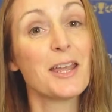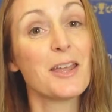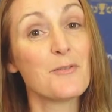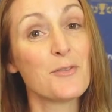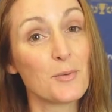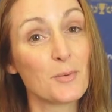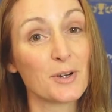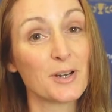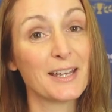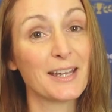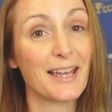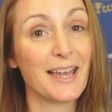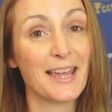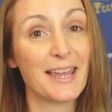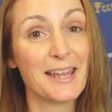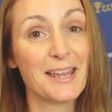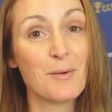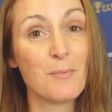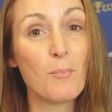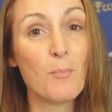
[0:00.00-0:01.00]
If you want to
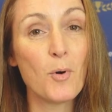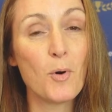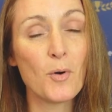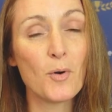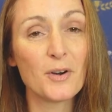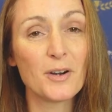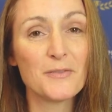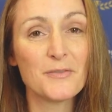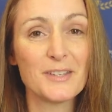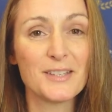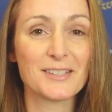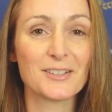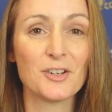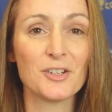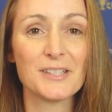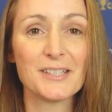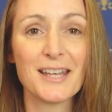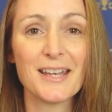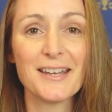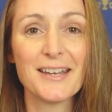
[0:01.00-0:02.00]
hear more of this
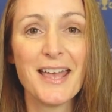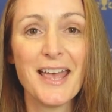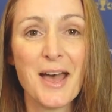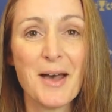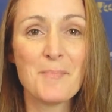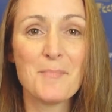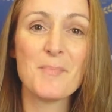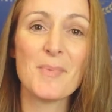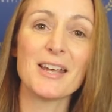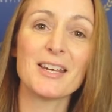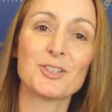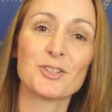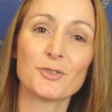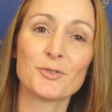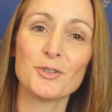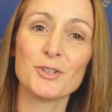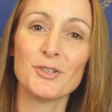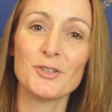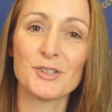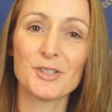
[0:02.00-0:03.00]
content, make
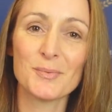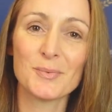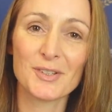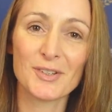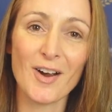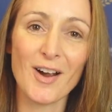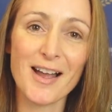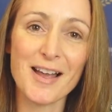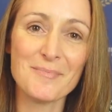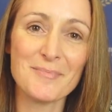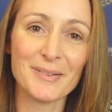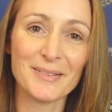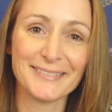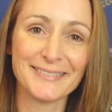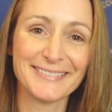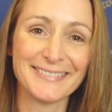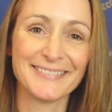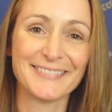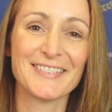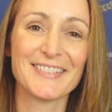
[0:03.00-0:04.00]
sure you subscribe.
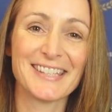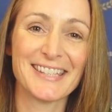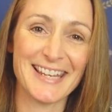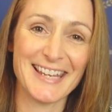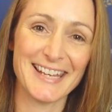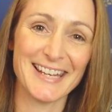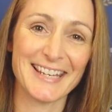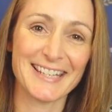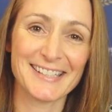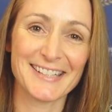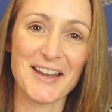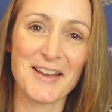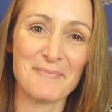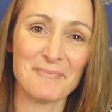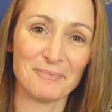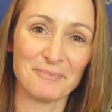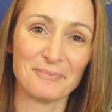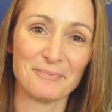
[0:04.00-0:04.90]
We'll see you next time.